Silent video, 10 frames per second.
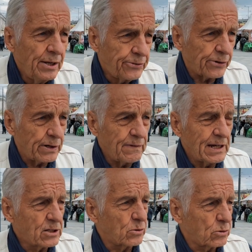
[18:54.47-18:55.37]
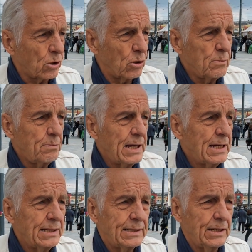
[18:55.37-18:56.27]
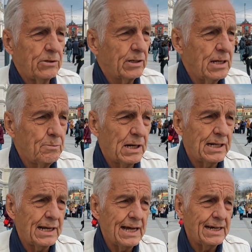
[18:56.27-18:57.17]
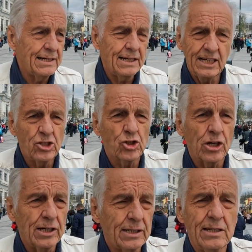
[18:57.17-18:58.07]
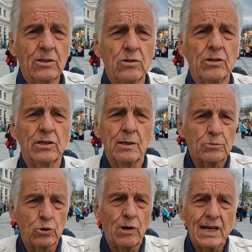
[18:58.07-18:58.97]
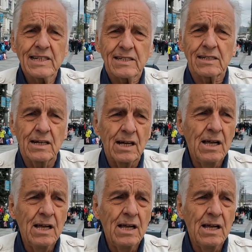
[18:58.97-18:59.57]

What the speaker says: 3 weeks to Colombia, and then again by land, hitchhiking, going up to Alaska,